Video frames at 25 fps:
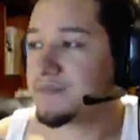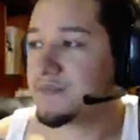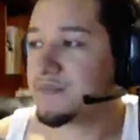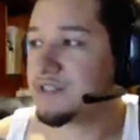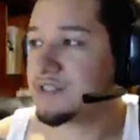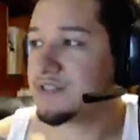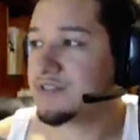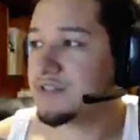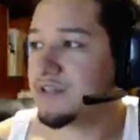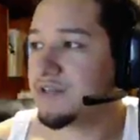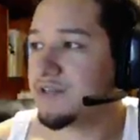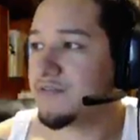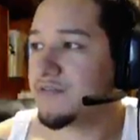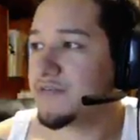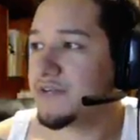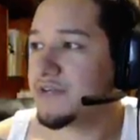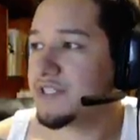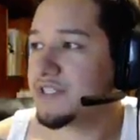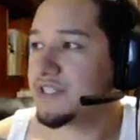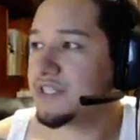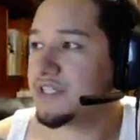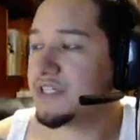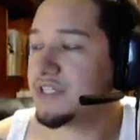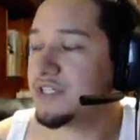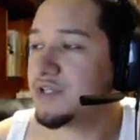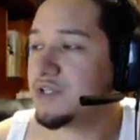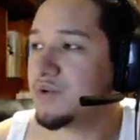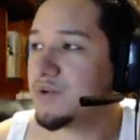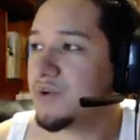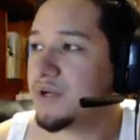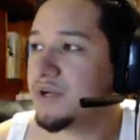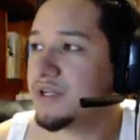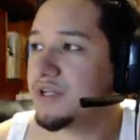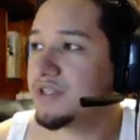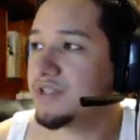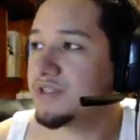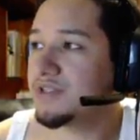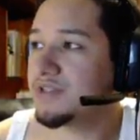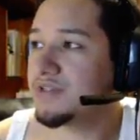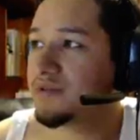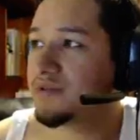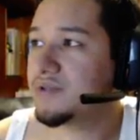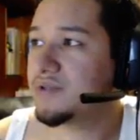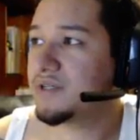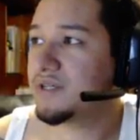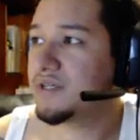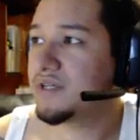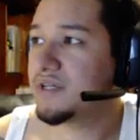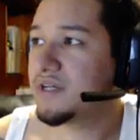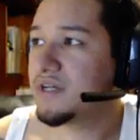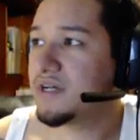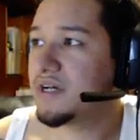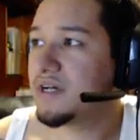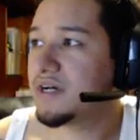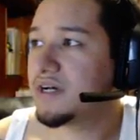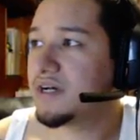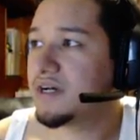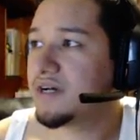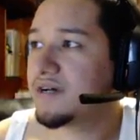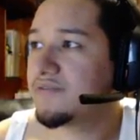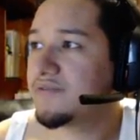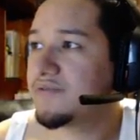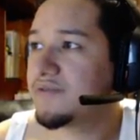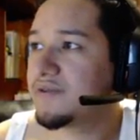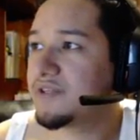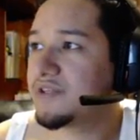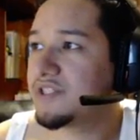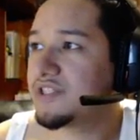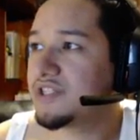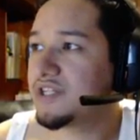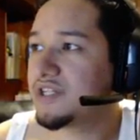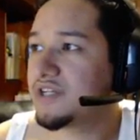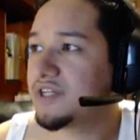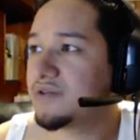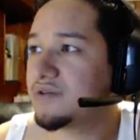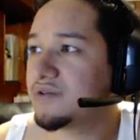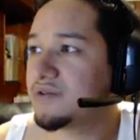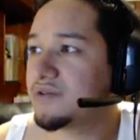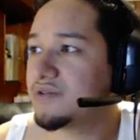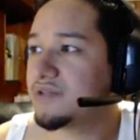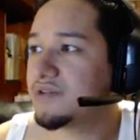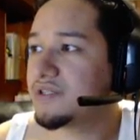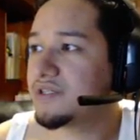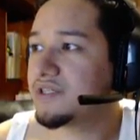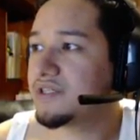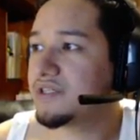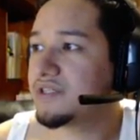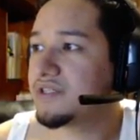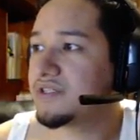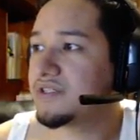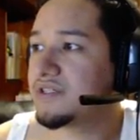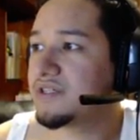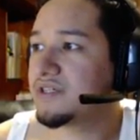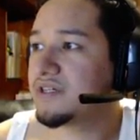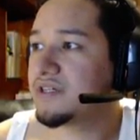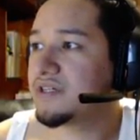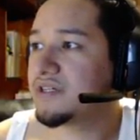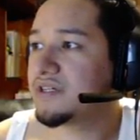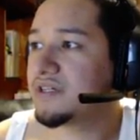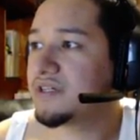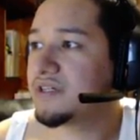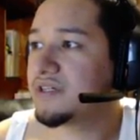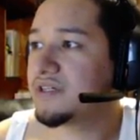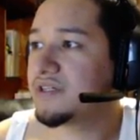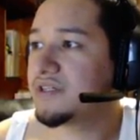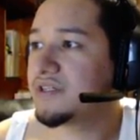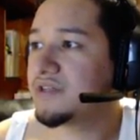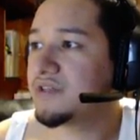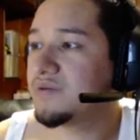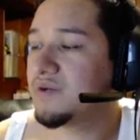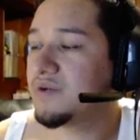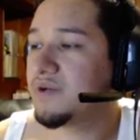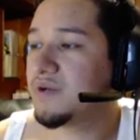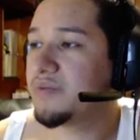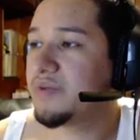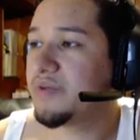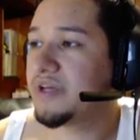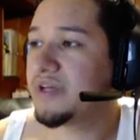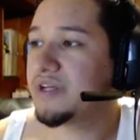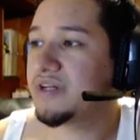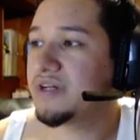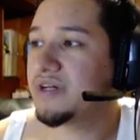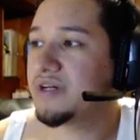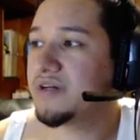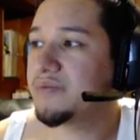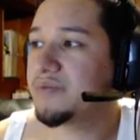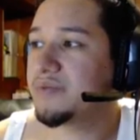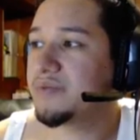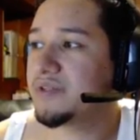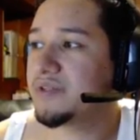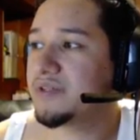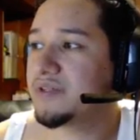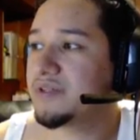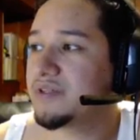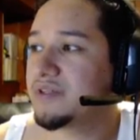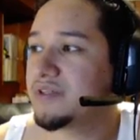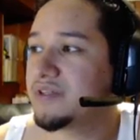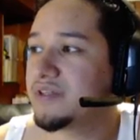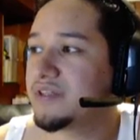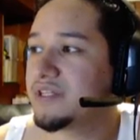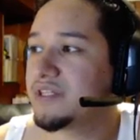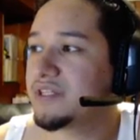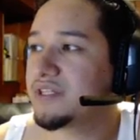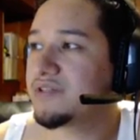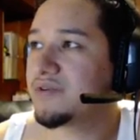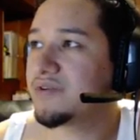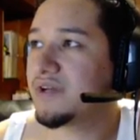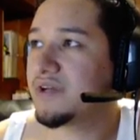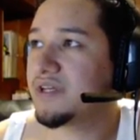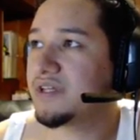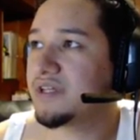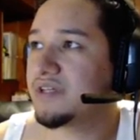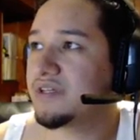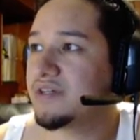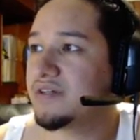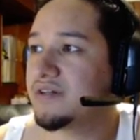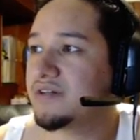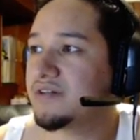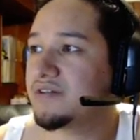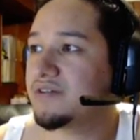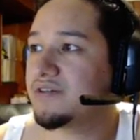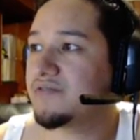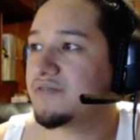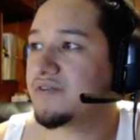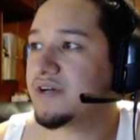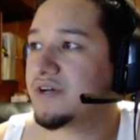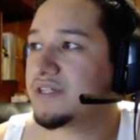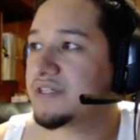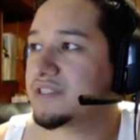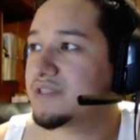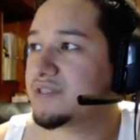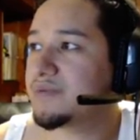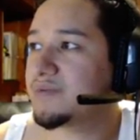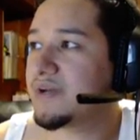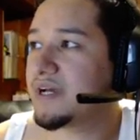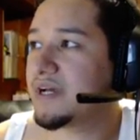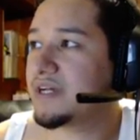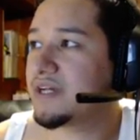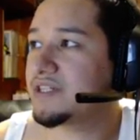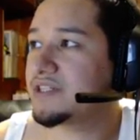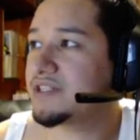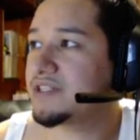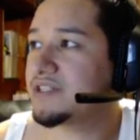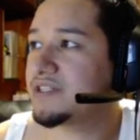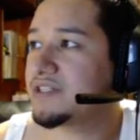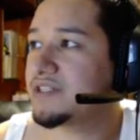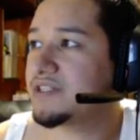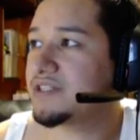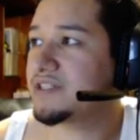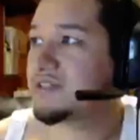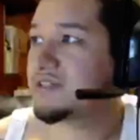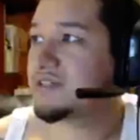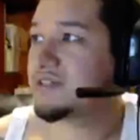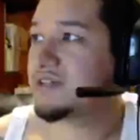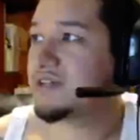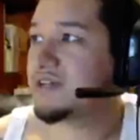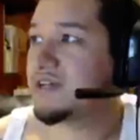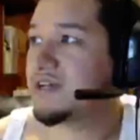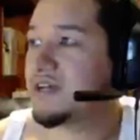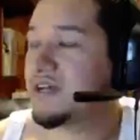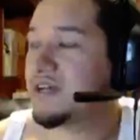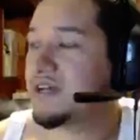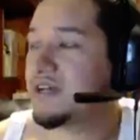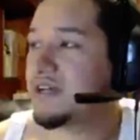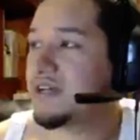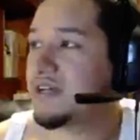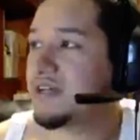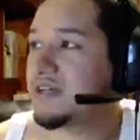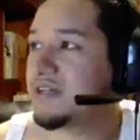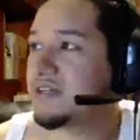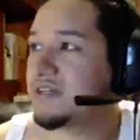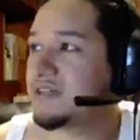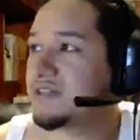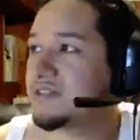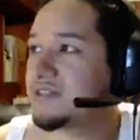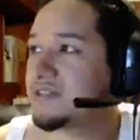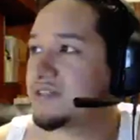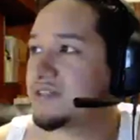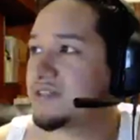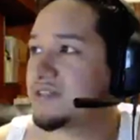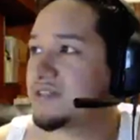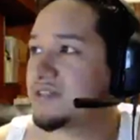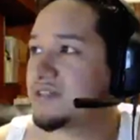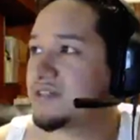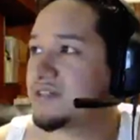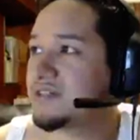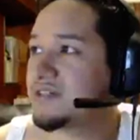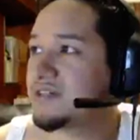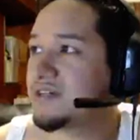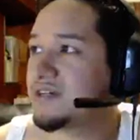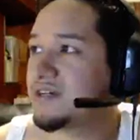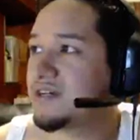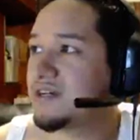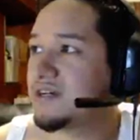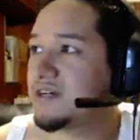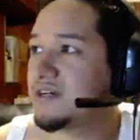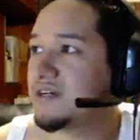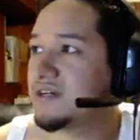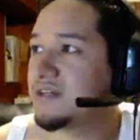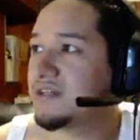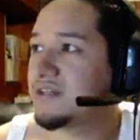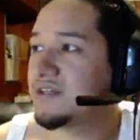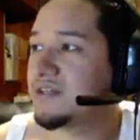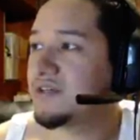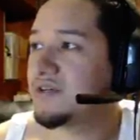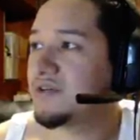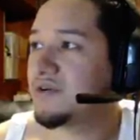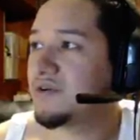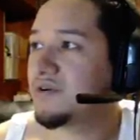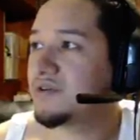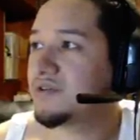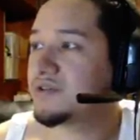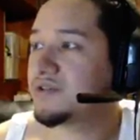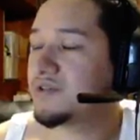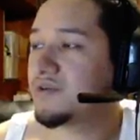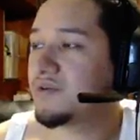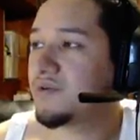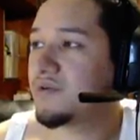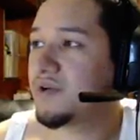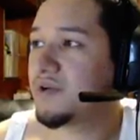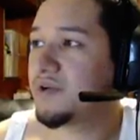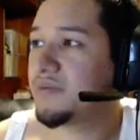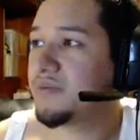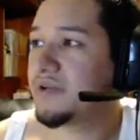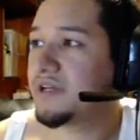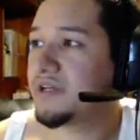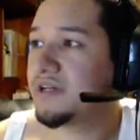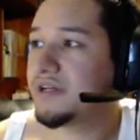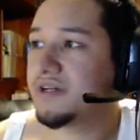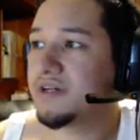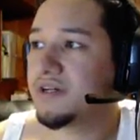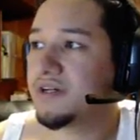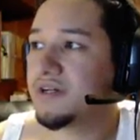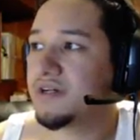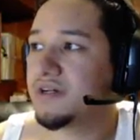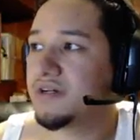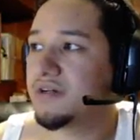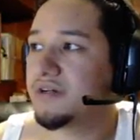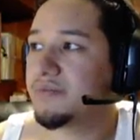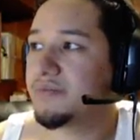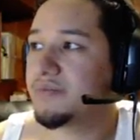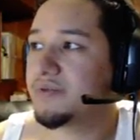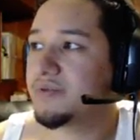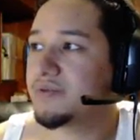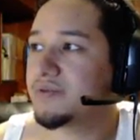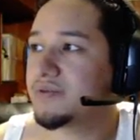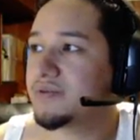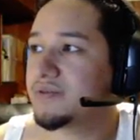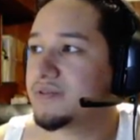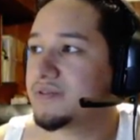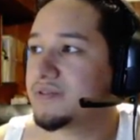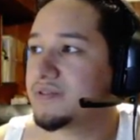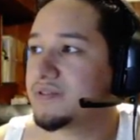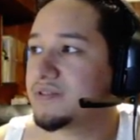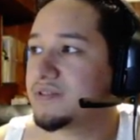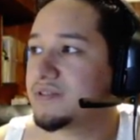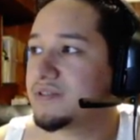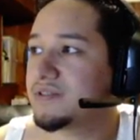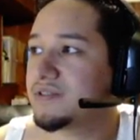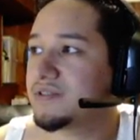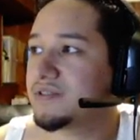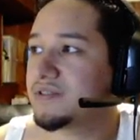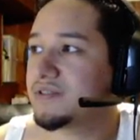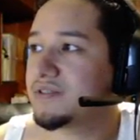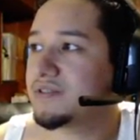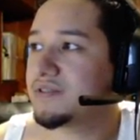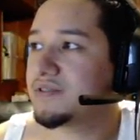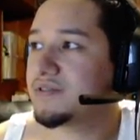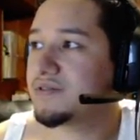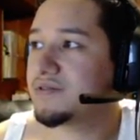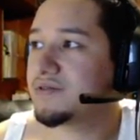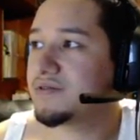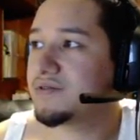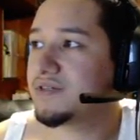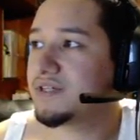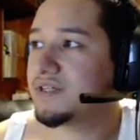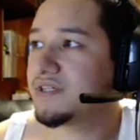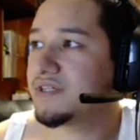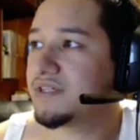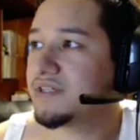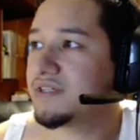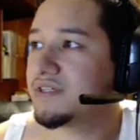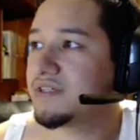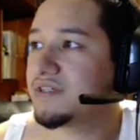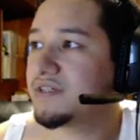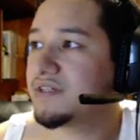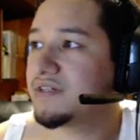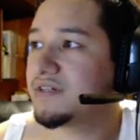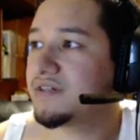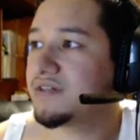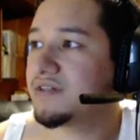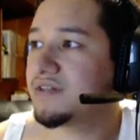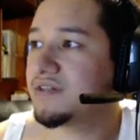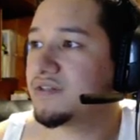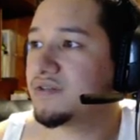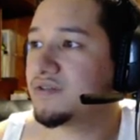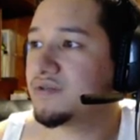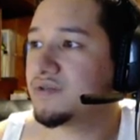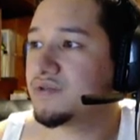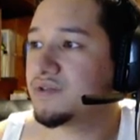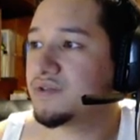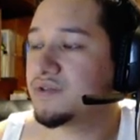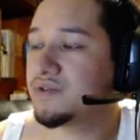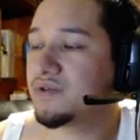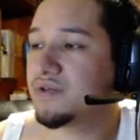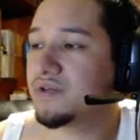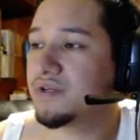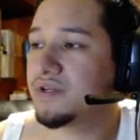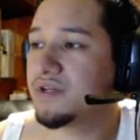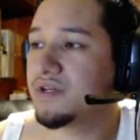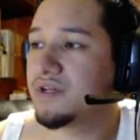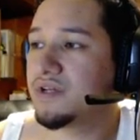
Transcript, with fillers: So the first thing you want to do for the general is you want to pick up this right here, Divine Smash, and you also want to pick up right here the Dual Sword.